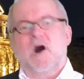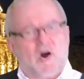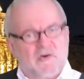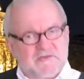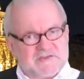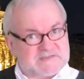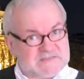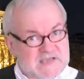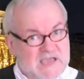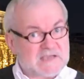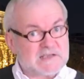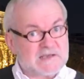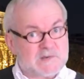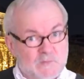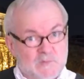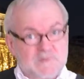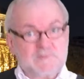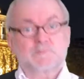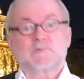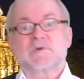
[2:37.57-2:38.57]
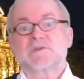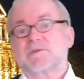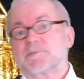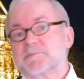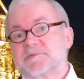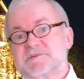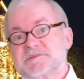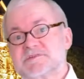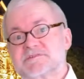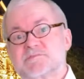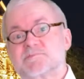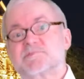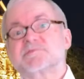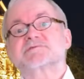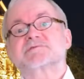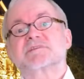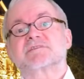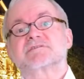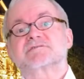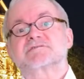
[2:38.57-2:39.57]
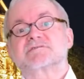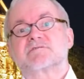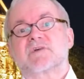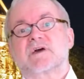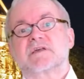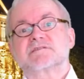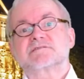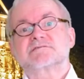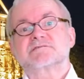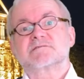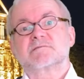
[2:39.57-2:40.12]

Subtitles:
on exactly what will the participants at this event